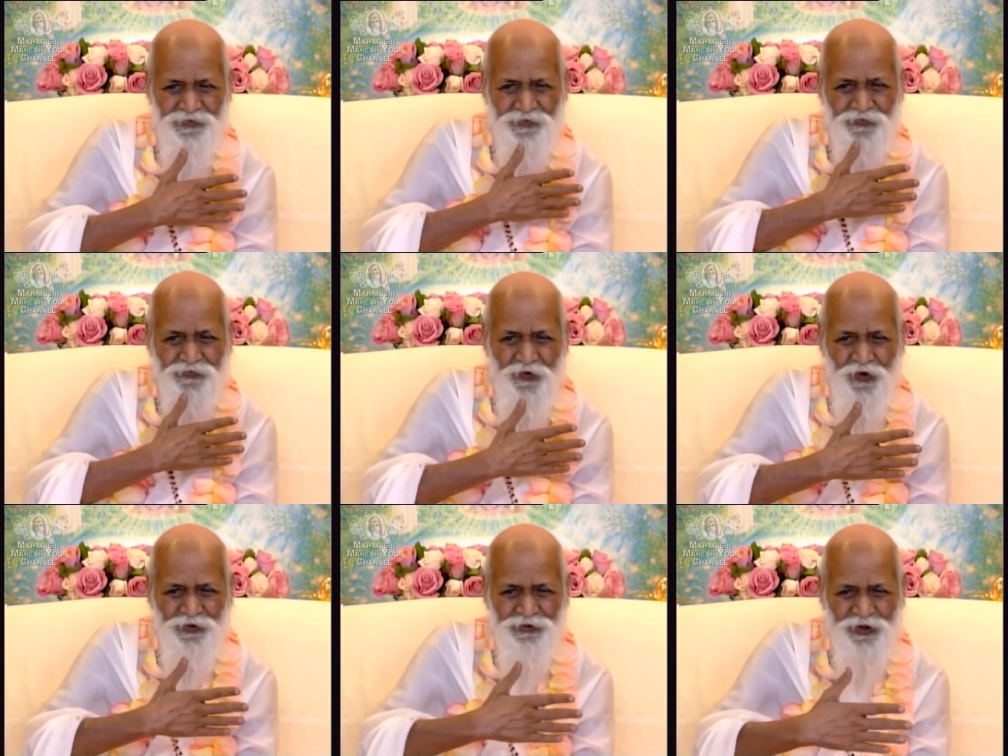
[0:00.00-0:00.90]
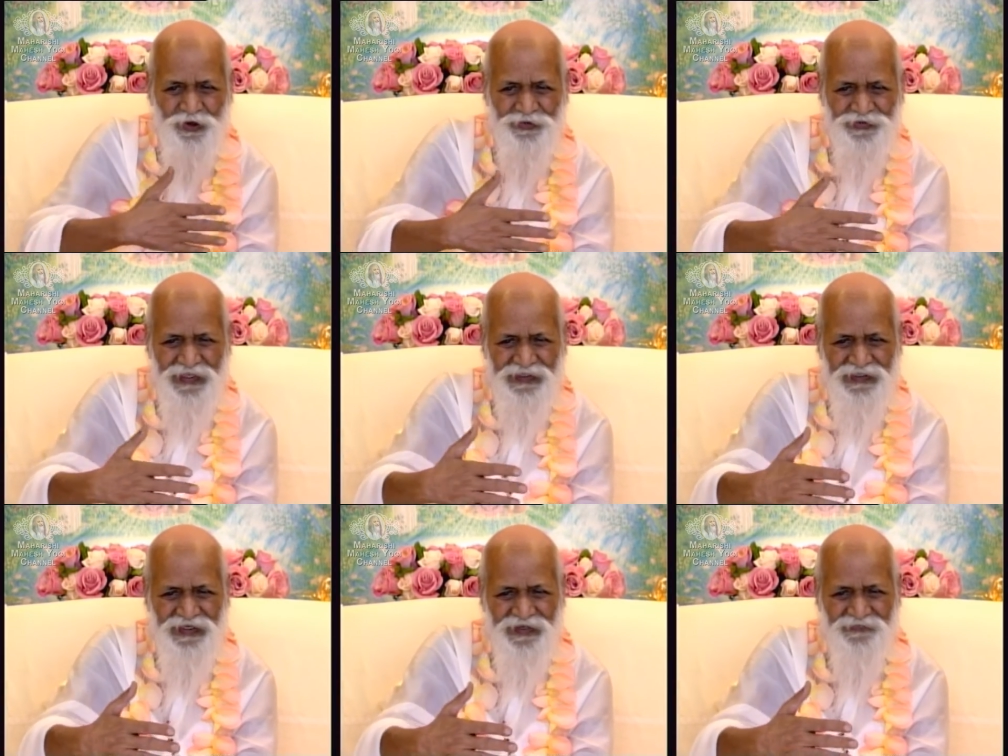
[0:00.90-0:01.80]
to float on
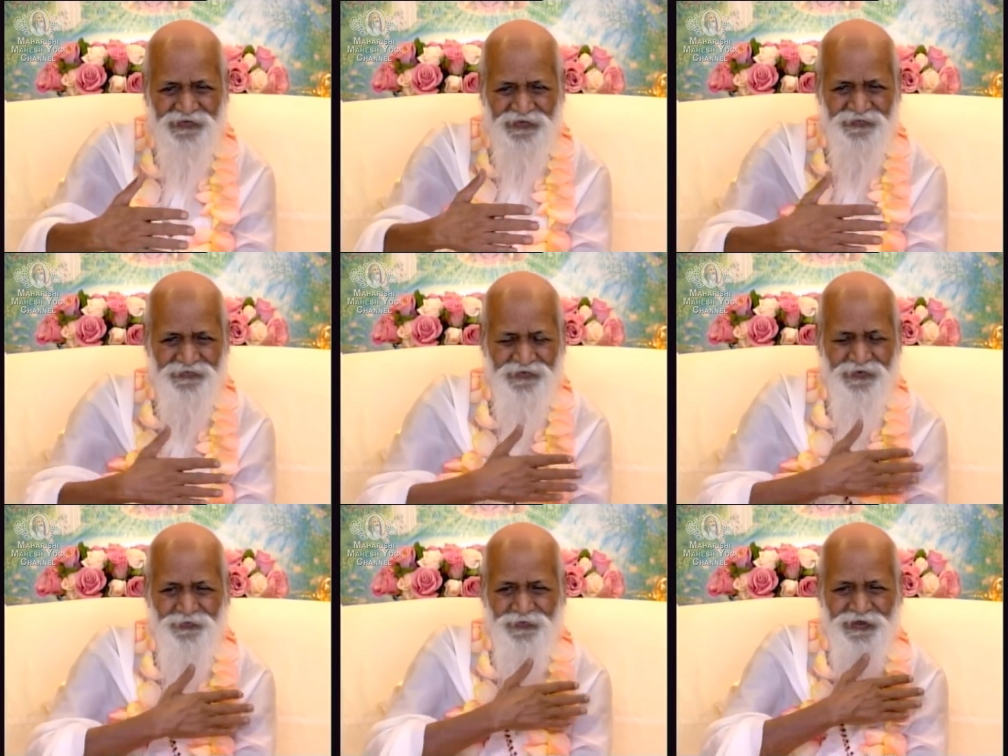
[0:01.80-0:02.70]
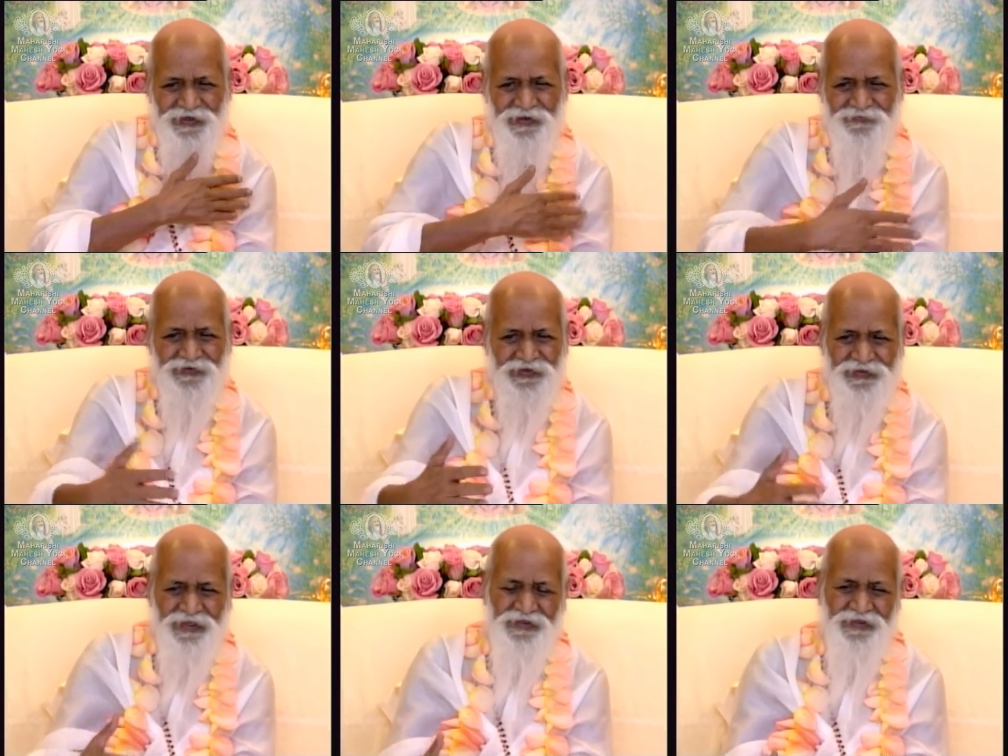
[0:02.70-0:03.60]
that level where
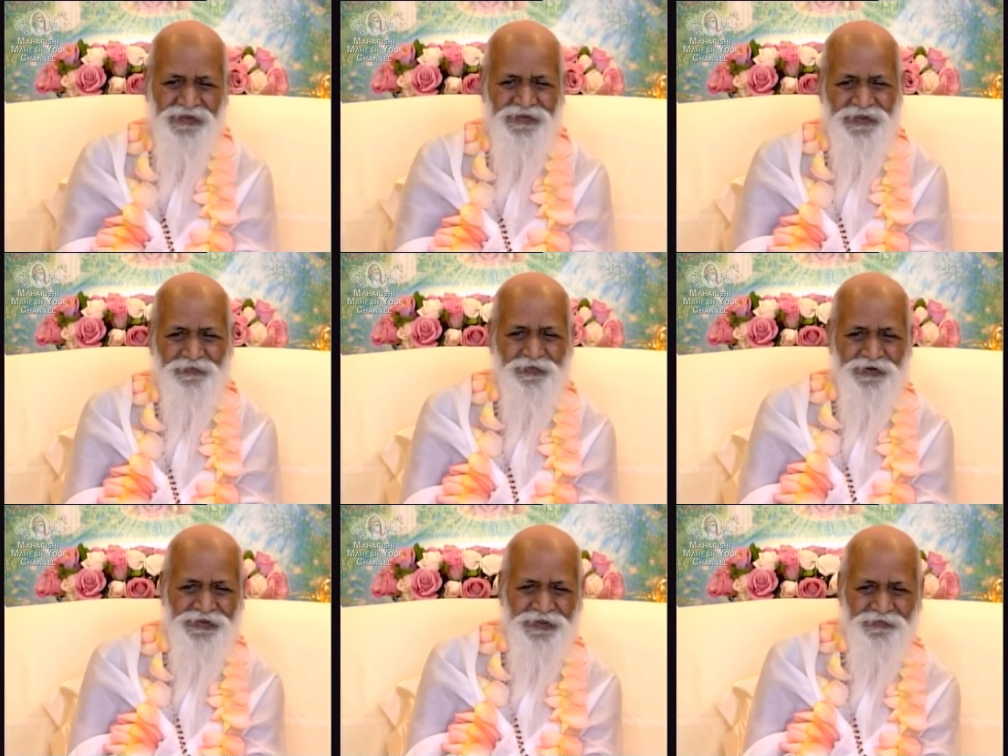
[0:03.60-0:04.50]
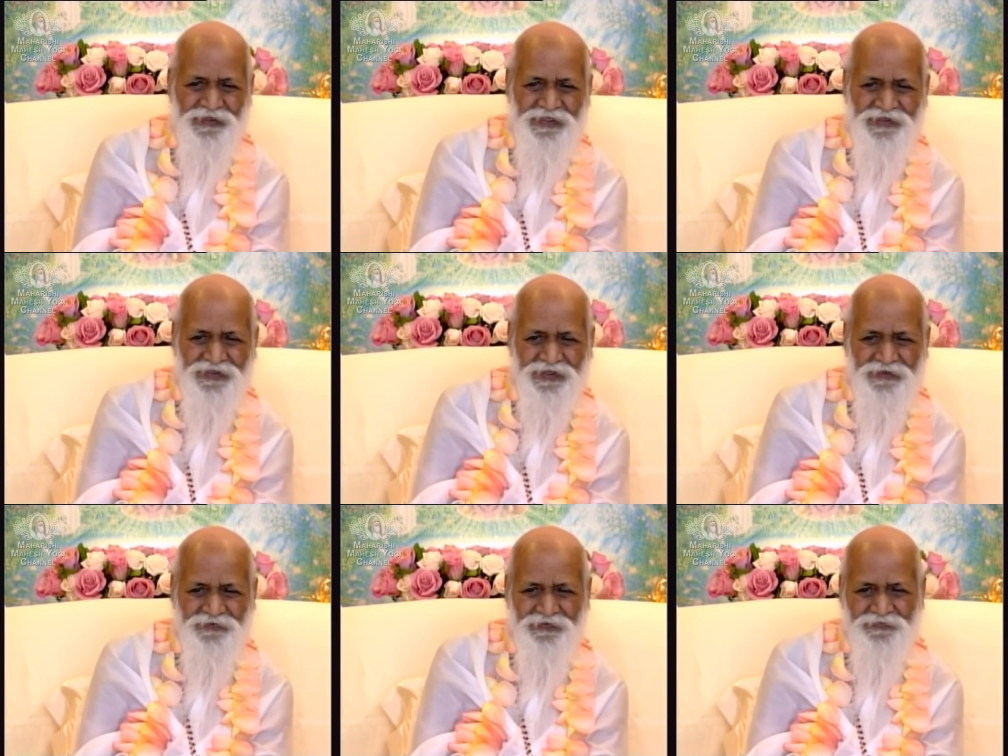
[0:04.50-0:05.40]
everything is a
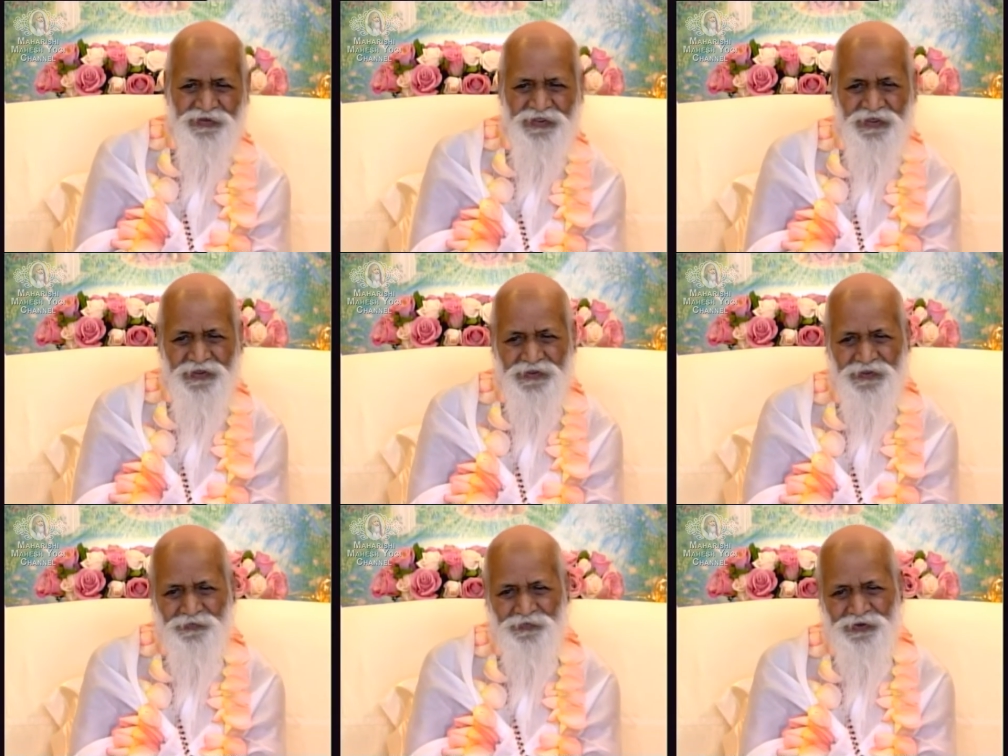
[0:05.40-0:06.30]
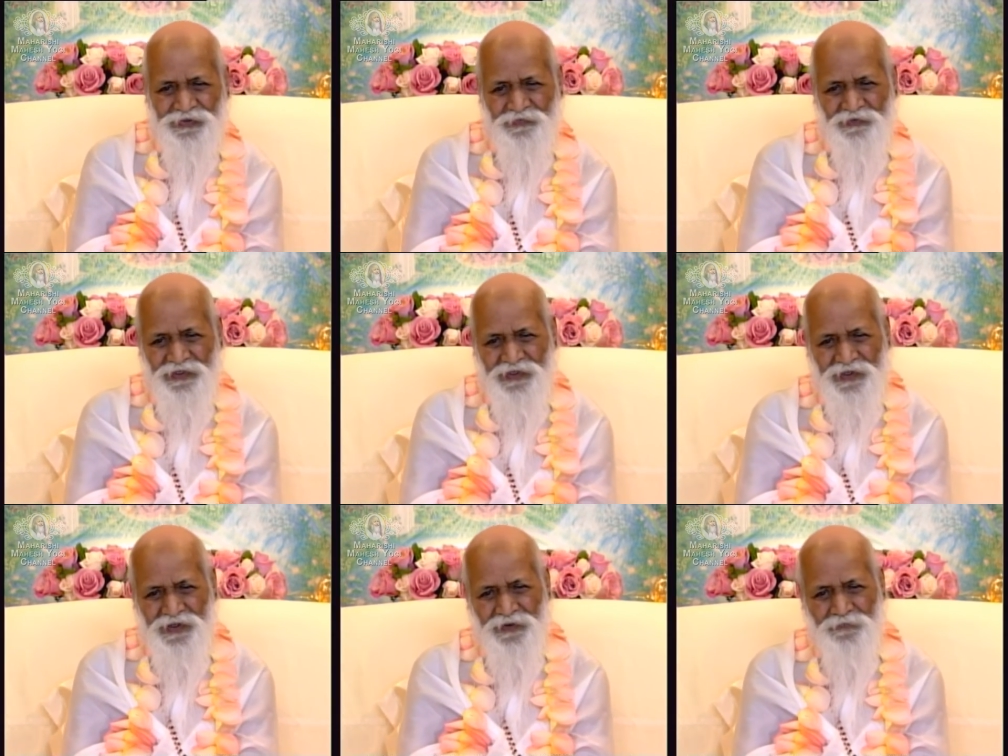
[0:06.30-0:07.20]
possibility, everything is a possibility.